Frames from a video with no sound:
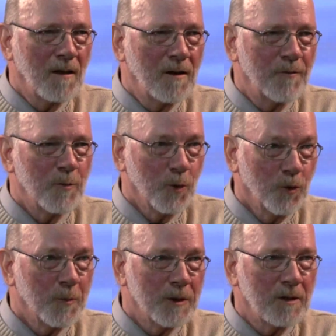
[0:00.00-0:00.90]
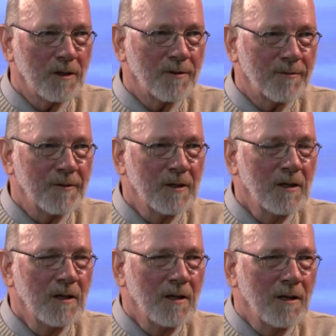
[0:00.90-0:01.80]
of the movement of
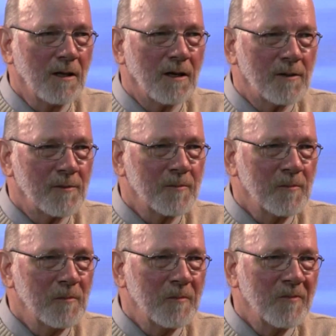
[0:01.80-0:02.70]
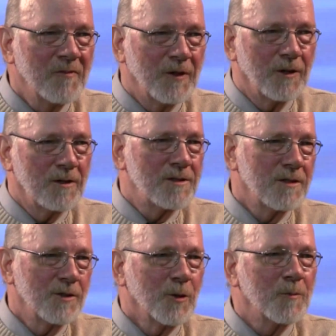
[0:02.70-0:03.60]
uh, various
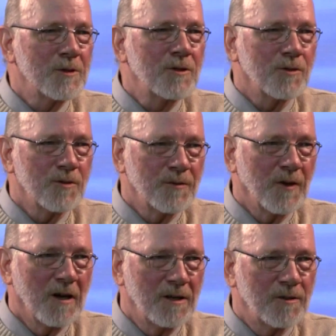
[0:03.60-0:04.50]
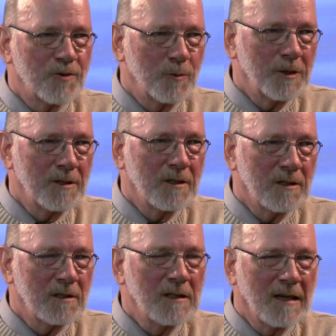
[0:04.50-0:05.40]
attempts to define
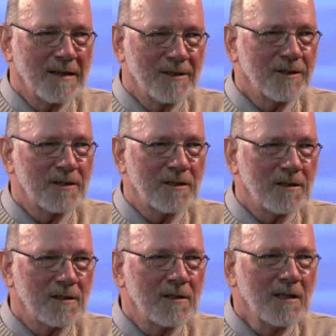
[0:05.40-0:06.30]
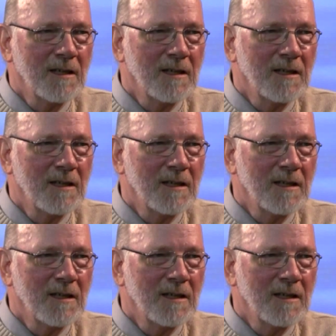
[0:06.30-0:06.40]
LGBT identity,